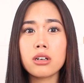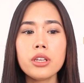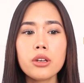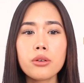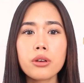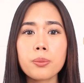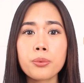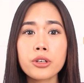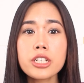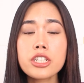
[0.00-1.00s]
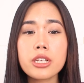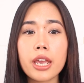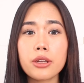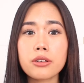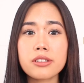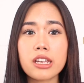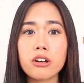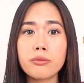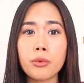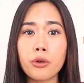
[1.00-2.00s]
You need to appreciate
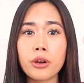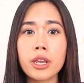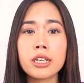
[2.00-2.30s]
yourself more